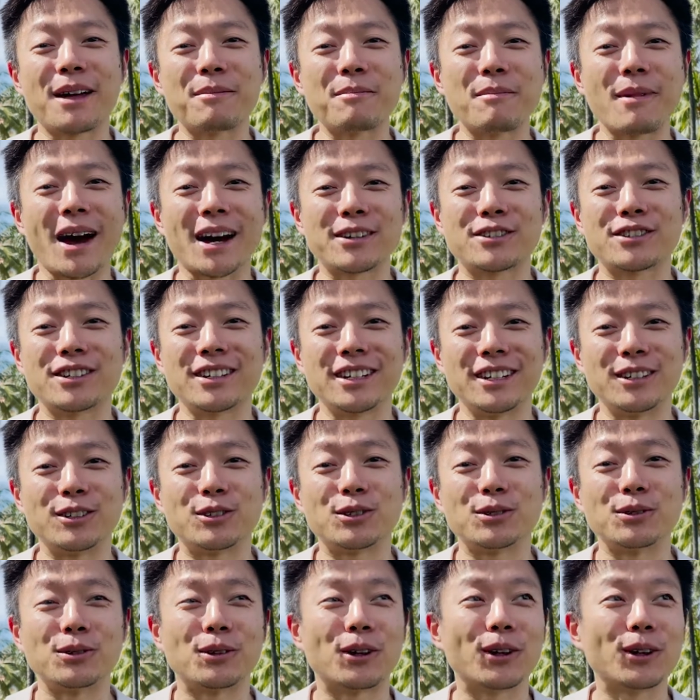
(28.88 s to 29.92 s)
matched it
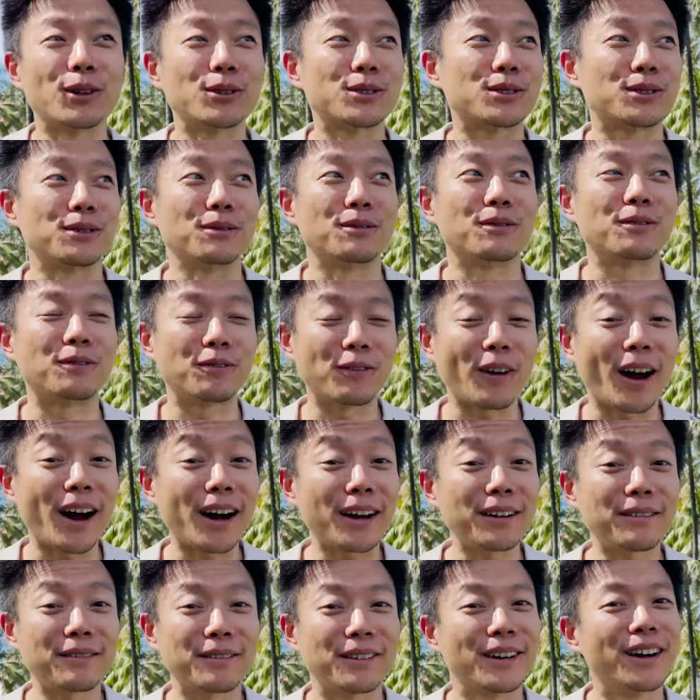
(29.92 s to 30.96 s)
into close to
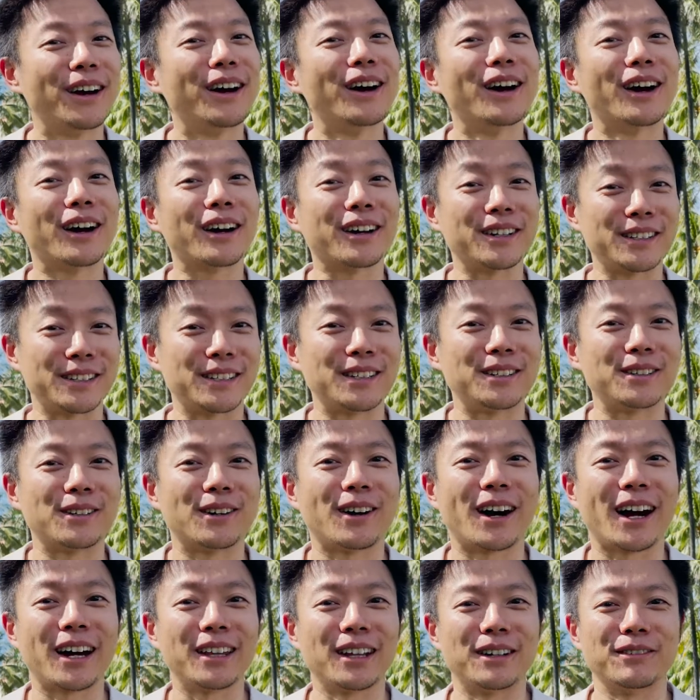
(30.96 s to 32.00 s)
5 casino
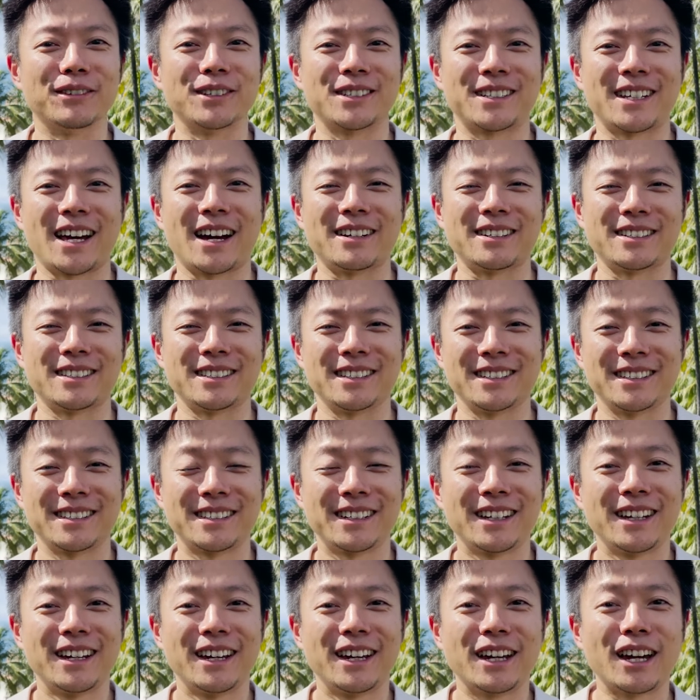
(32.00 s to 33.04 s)
high-level statuses.
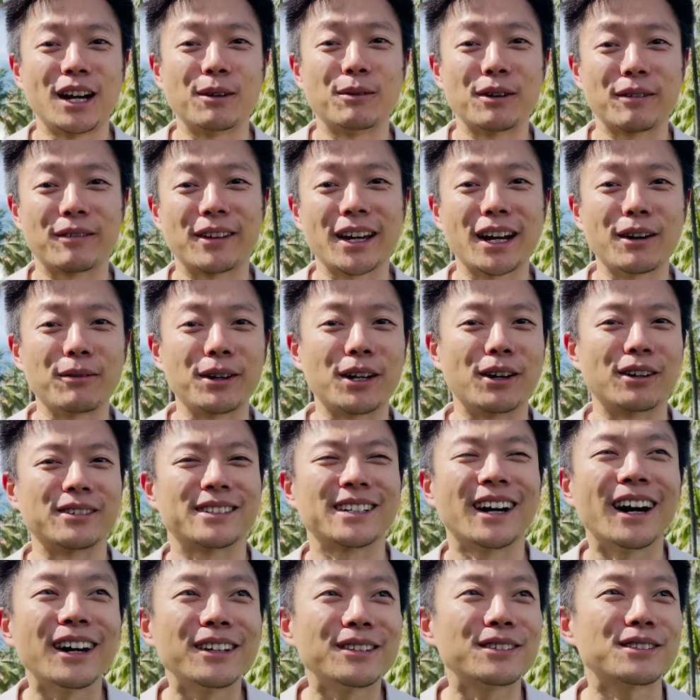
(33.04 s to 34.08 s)
And with that, we got
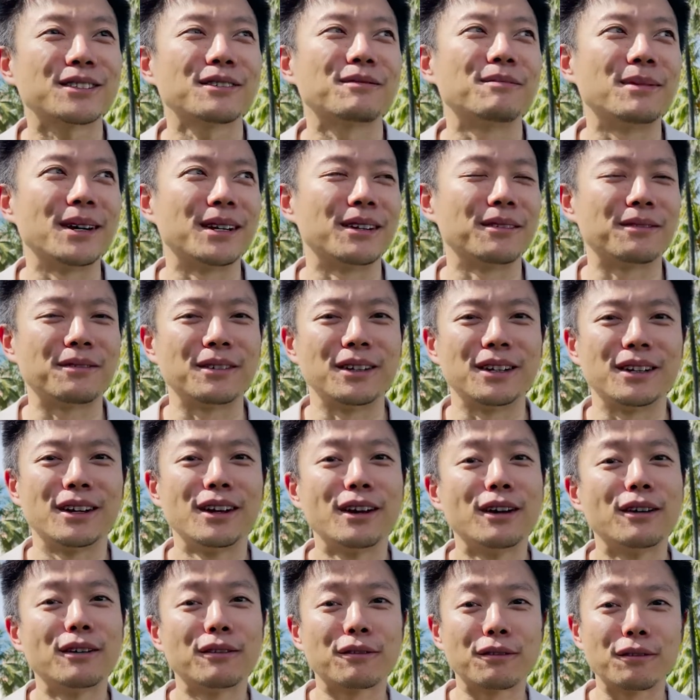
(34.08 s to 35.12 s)
tons of benefit,
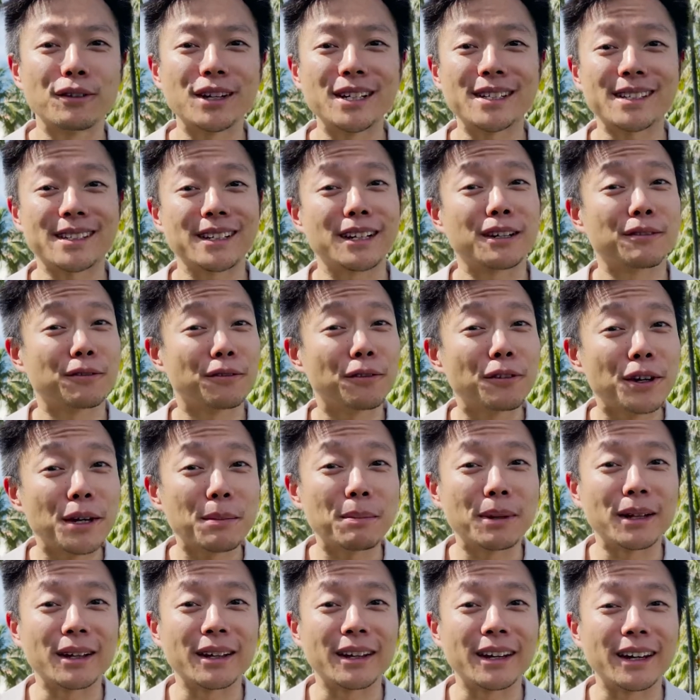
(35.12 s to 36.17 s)
free stay, free
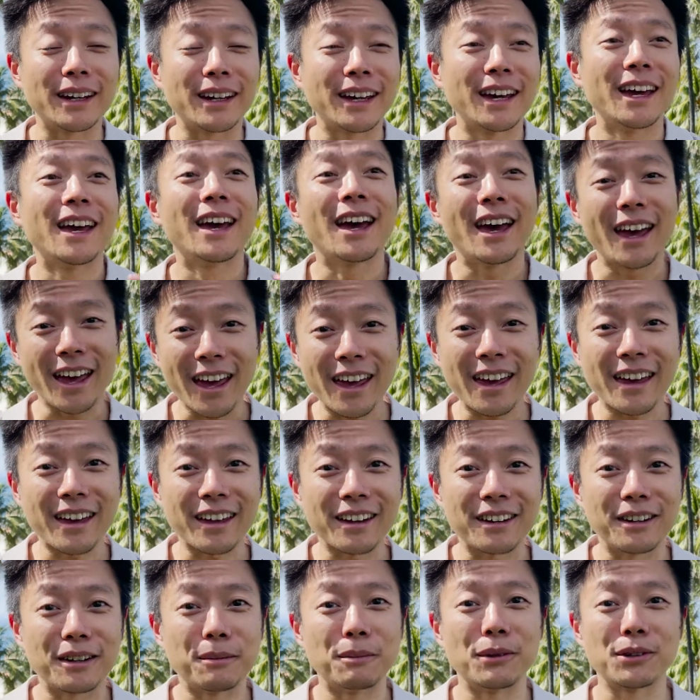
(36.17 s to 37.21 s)
play,
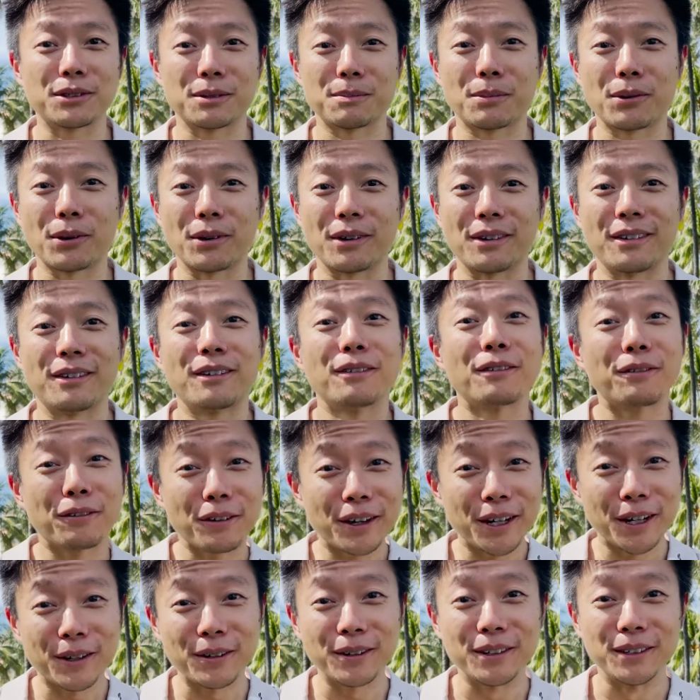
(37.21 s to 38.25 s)
and the most important,
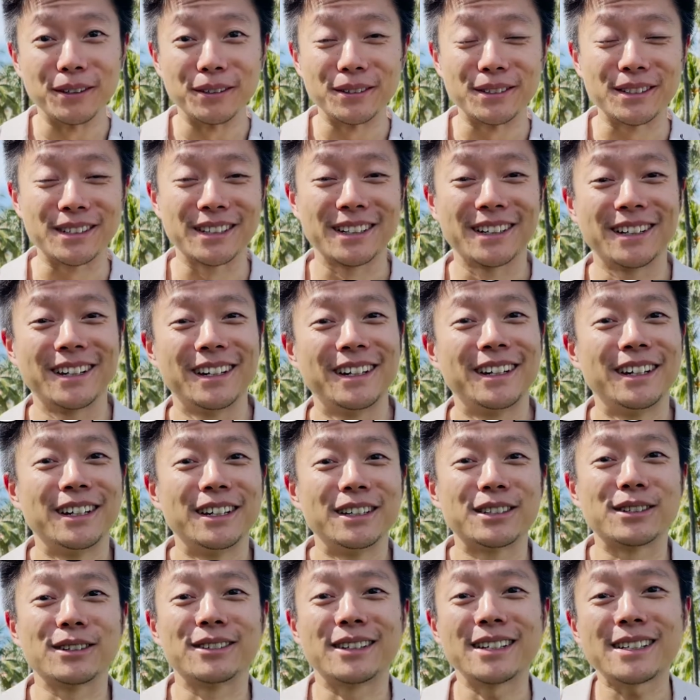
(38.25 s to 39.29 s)
free cruise.
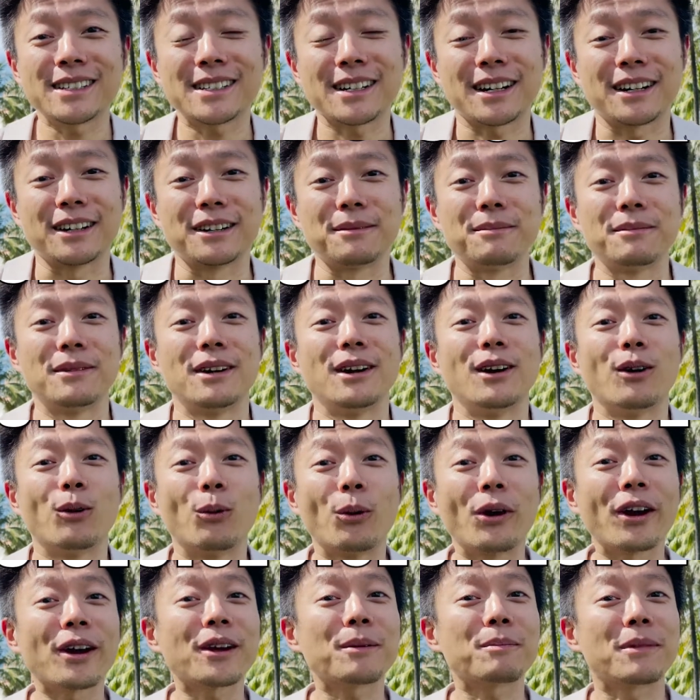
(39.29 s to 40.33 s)
So this time,
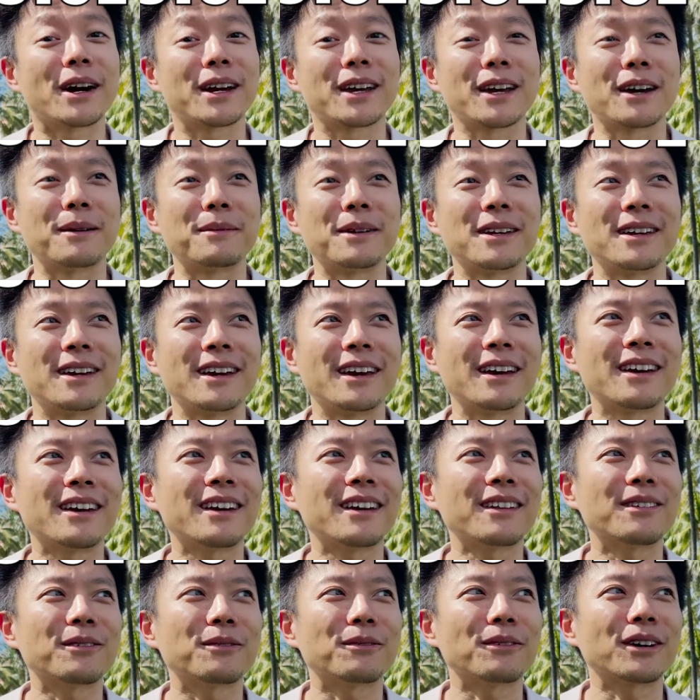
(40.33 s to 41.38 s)
we're in Miami
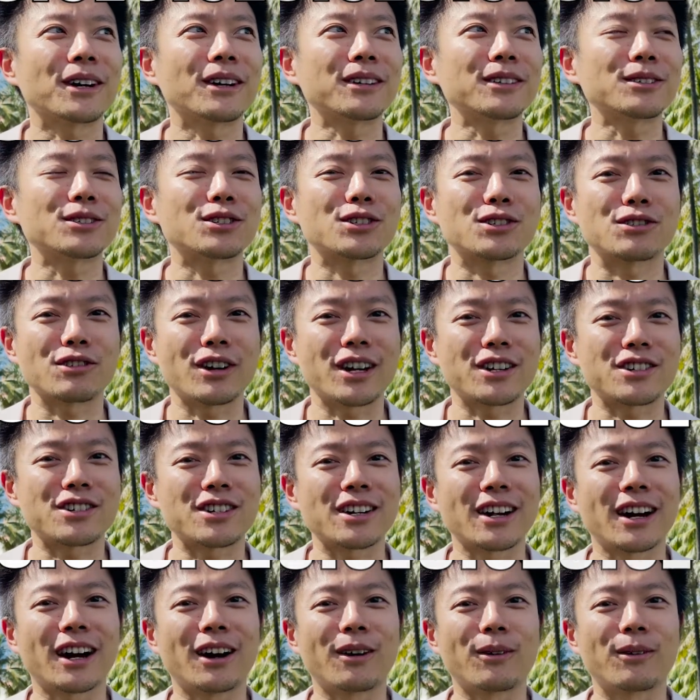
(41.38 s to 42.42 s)
and we're gonna
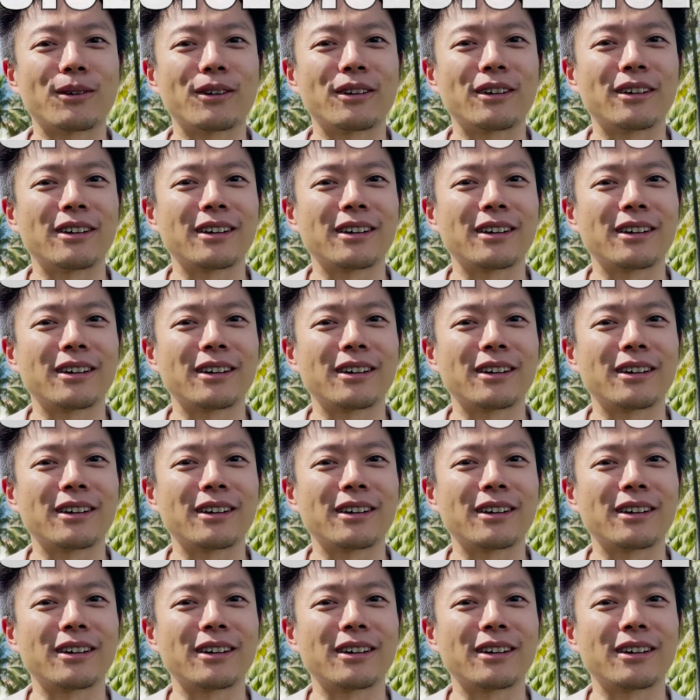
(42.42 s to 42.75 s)
stretch our